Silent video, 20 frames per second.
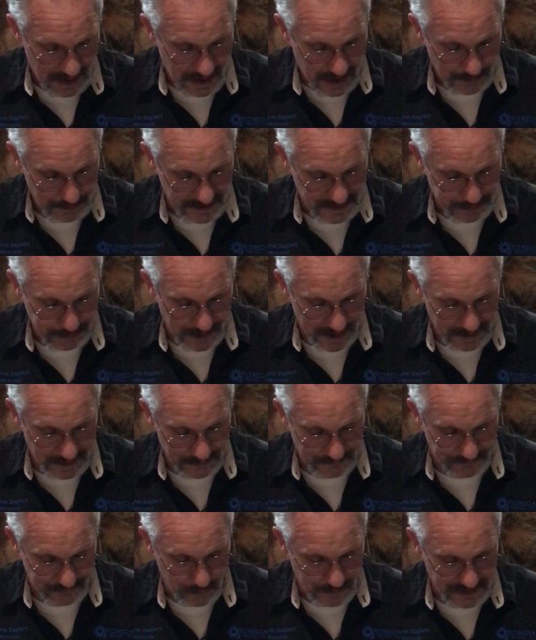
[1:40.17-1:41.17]
Explain the
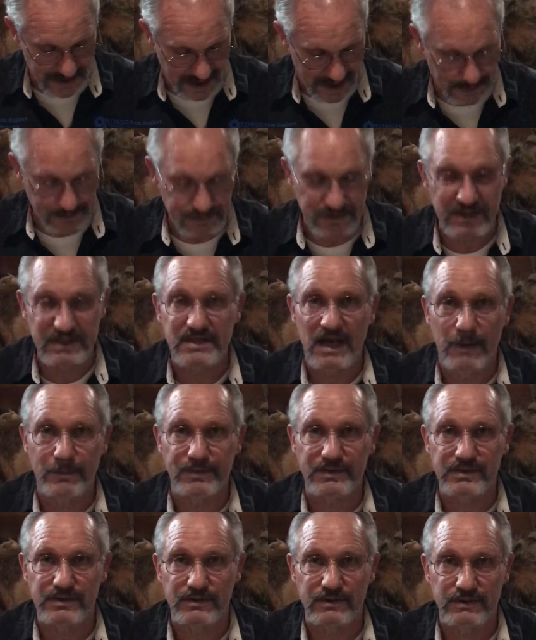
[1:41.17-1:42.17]
4 types of
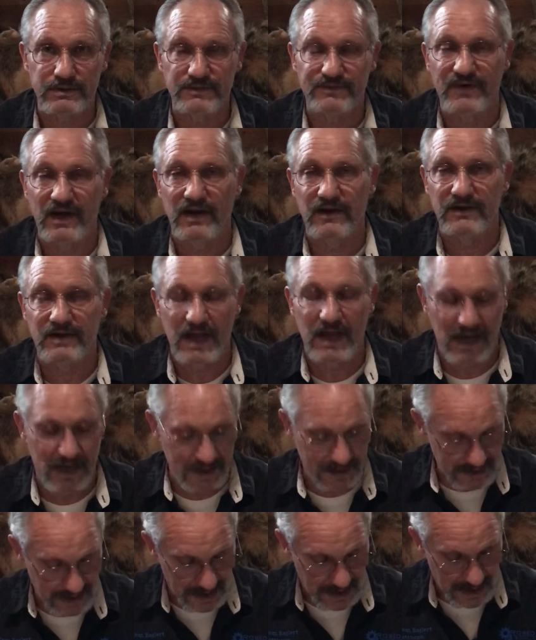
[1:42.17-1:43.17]
temperatures:
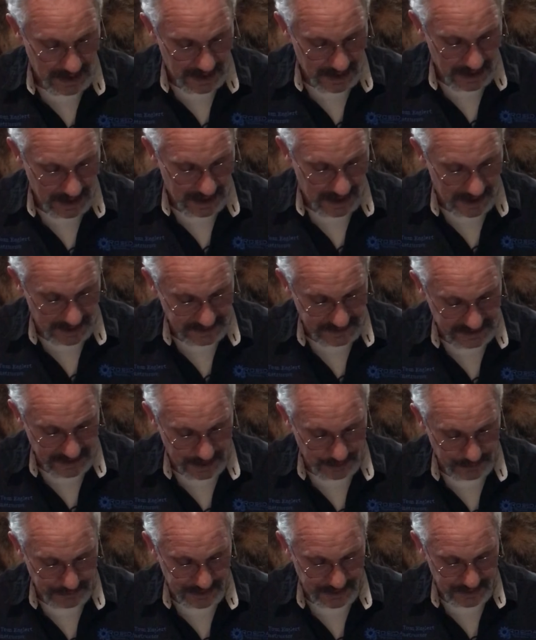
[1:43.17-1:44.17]
Fahrenheit,
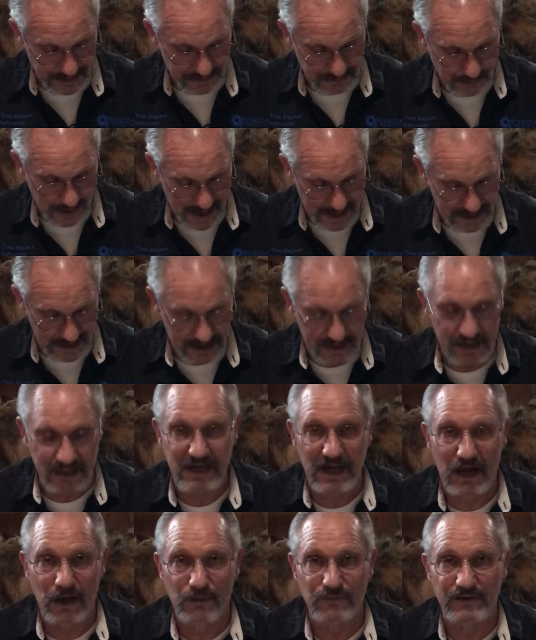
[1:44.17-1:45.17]
Celsius, Rankine, and
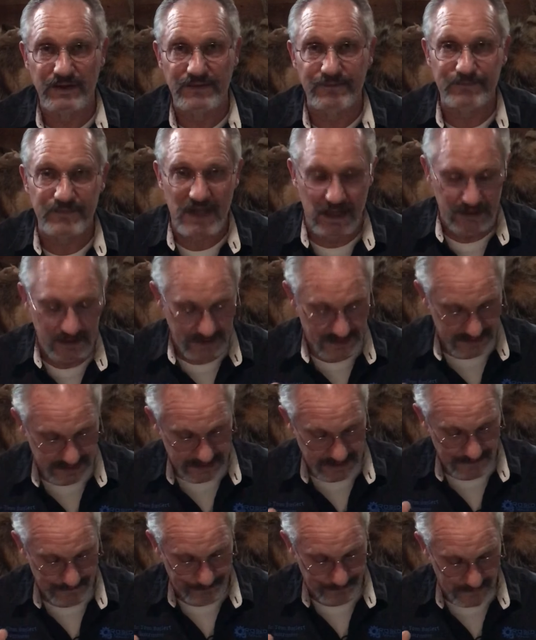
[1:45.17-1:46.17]
Kelvin. Now
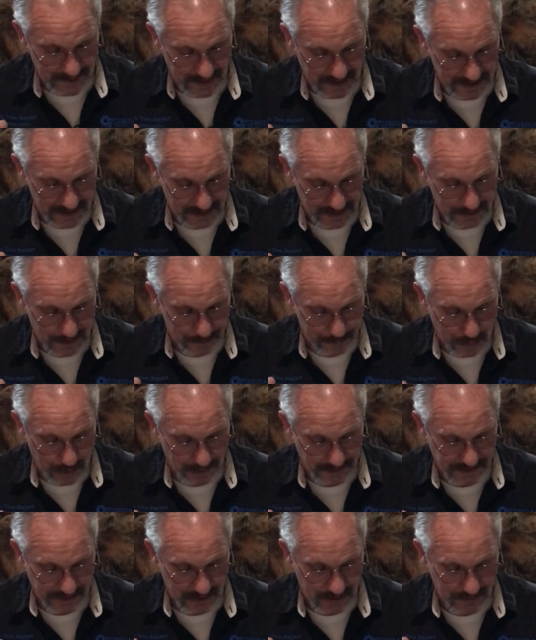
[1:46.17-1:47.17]
listen, the
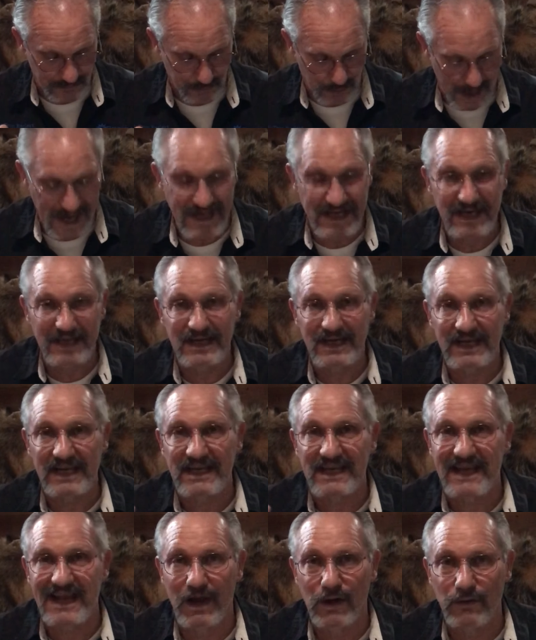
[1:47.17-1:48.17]
parts on Rankine
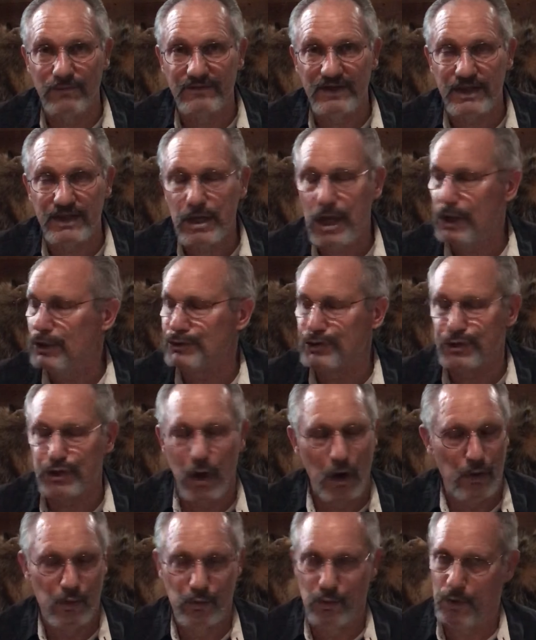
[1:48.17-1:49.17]
and Kelvin,
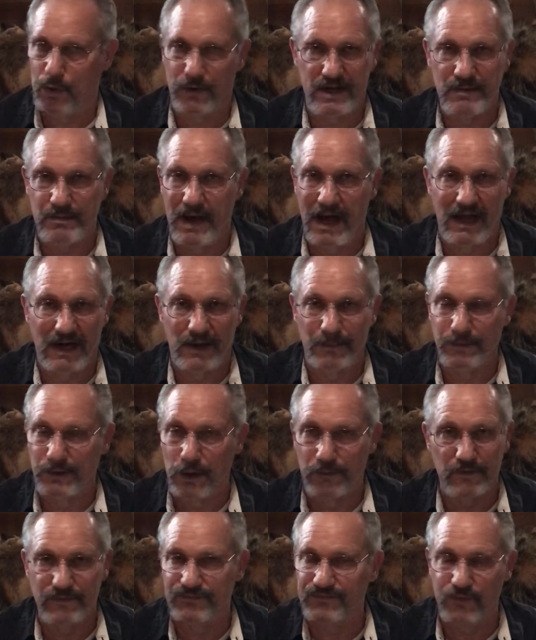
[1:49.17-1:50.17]
don't worry about them. In
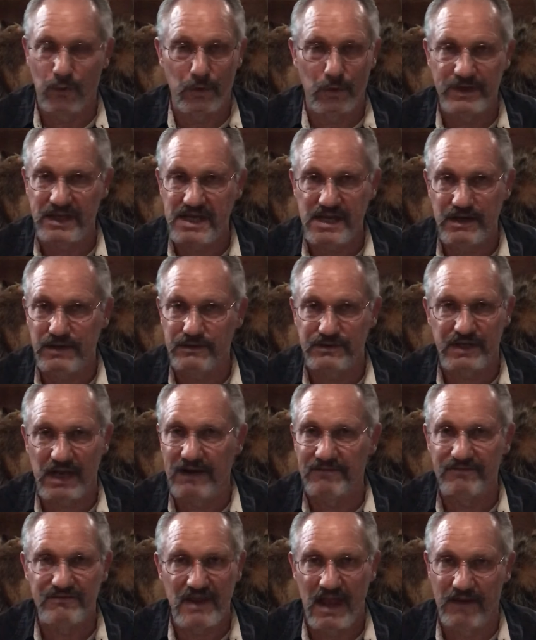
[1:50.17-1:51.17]
over 40 years,
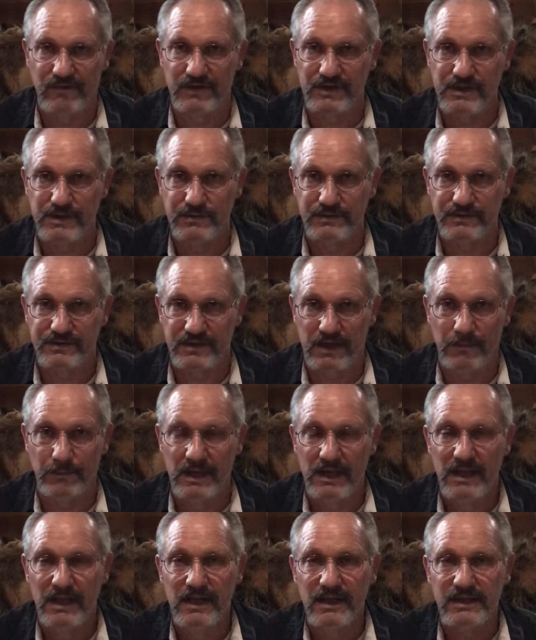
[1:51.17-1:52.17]
I've never used them.
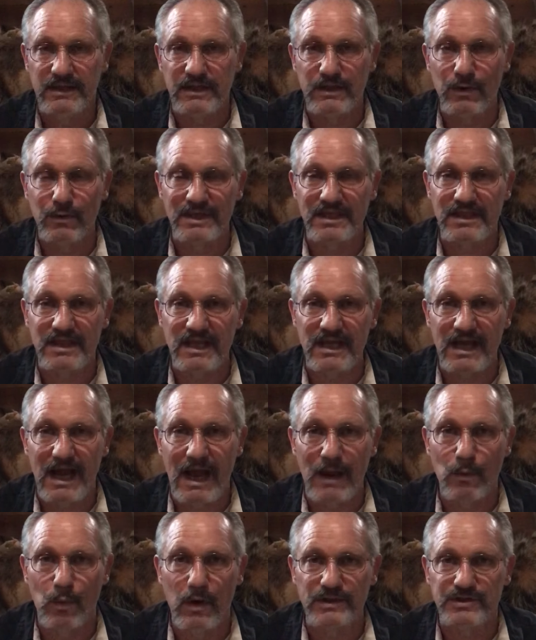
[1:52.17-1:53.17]
The only thing
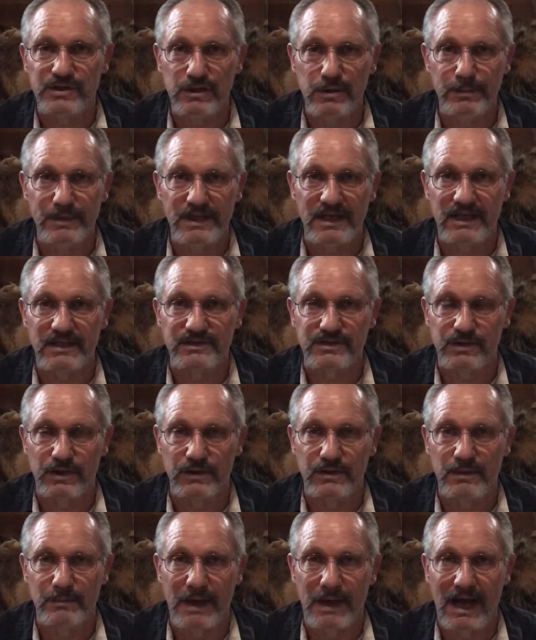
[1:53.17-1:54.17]
I want you to be
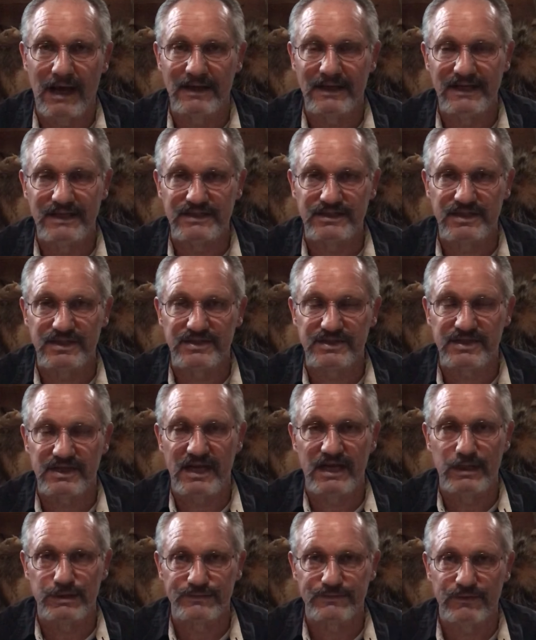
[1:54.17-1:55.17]
concerned about is the
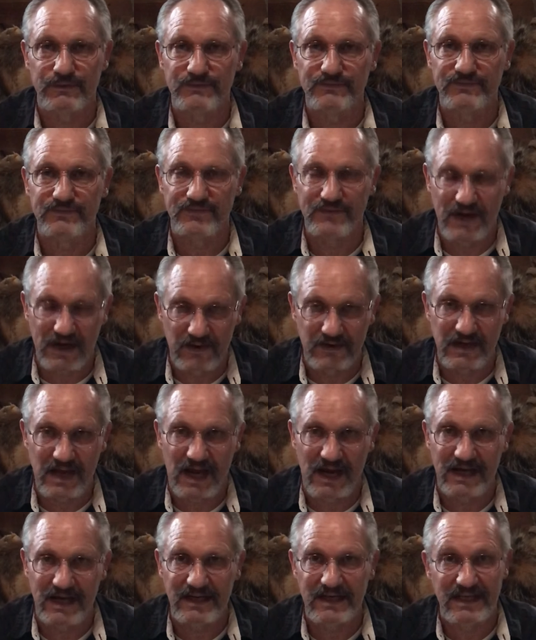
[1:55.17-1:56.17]
scales for
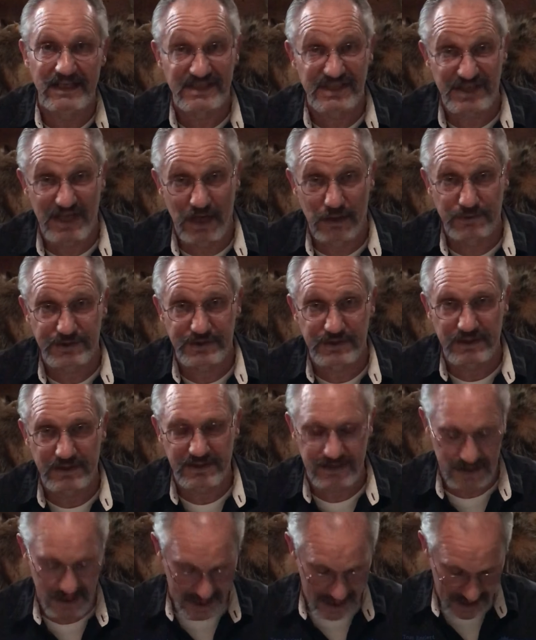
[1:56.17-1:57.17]
Fahrenheit and
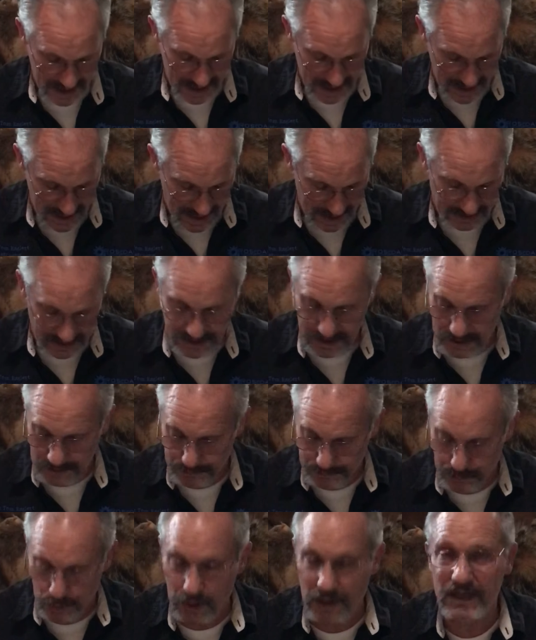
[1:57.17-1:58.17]
Celsius. And in the
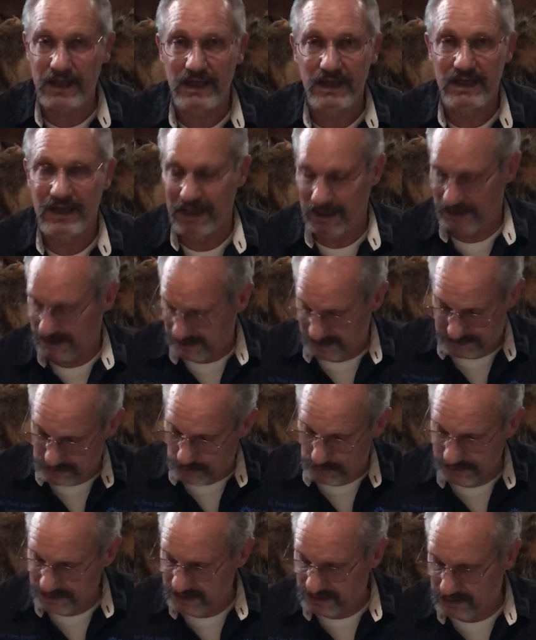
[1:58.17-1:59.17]
book, it's
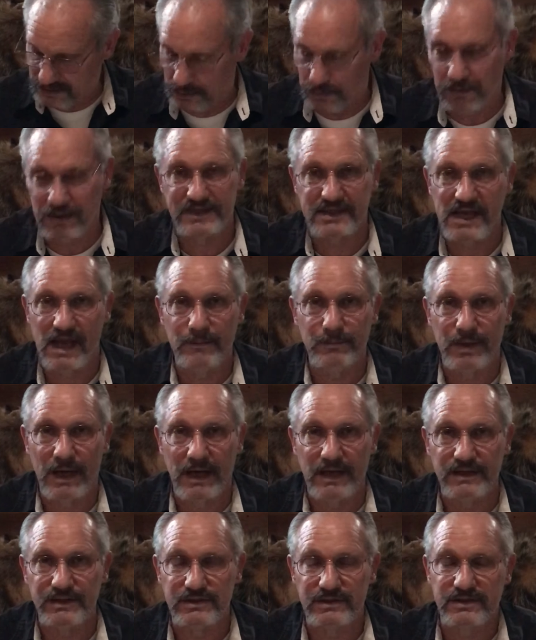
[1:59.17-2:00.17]
only a total of 10
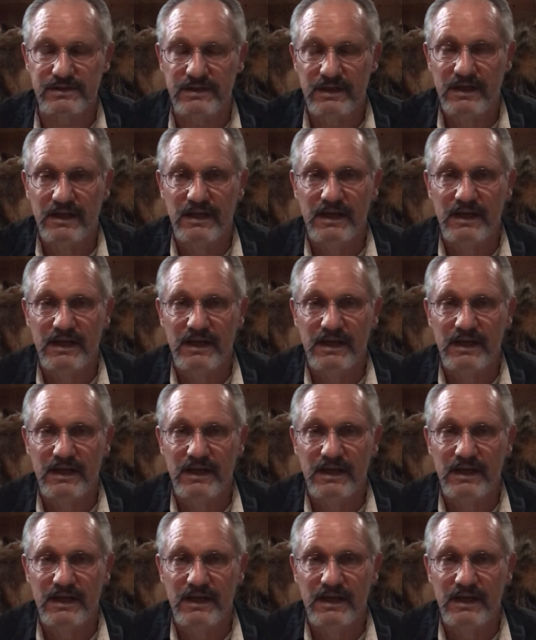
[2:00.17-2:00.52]
pages.